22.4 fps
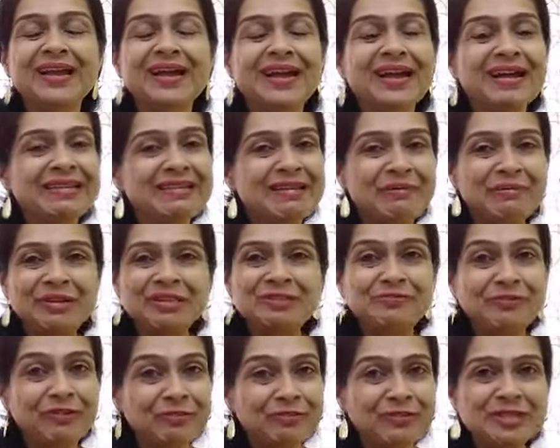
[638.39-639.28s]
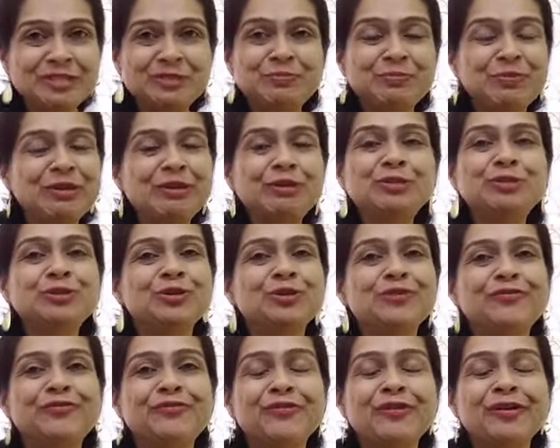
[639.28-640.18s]
Yeah, for my spiritual
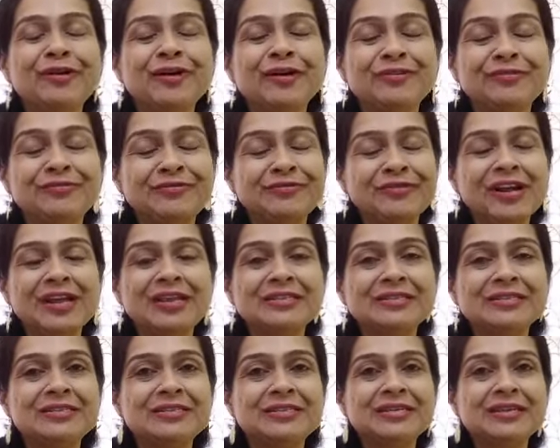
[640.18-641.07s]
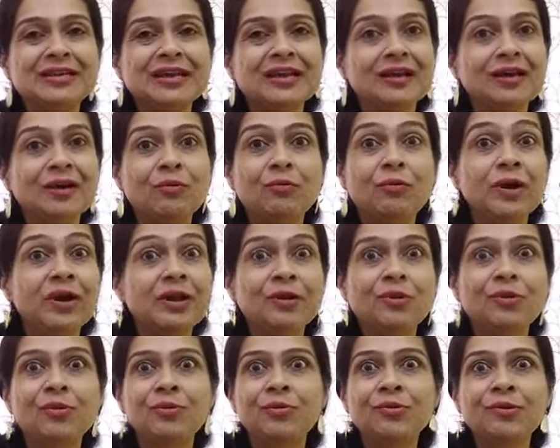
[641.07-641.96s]
friends, what a
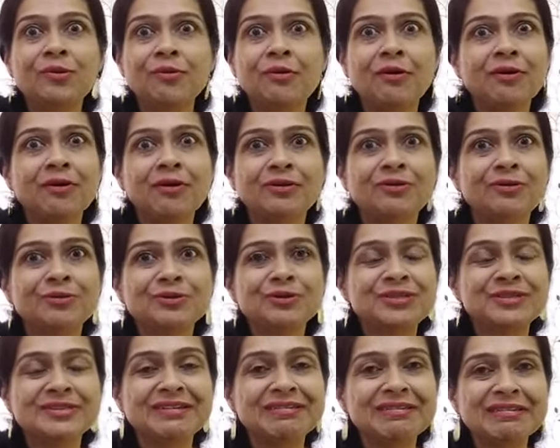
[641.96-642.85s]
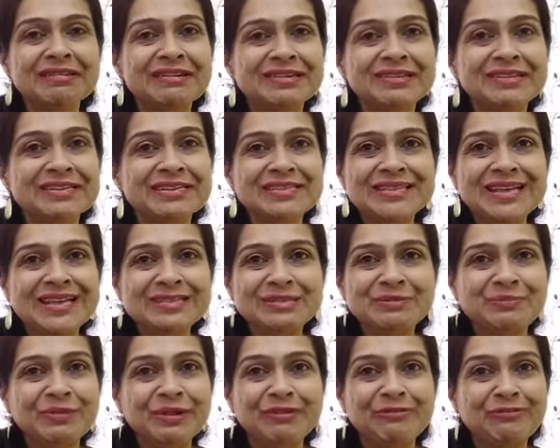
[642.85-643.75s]
roller coaster year this has
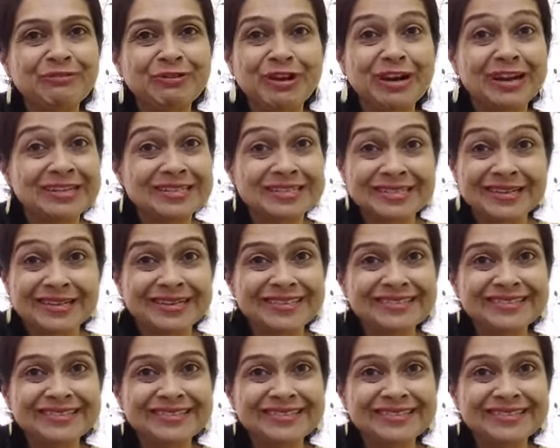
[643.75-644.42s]
been for us, huh?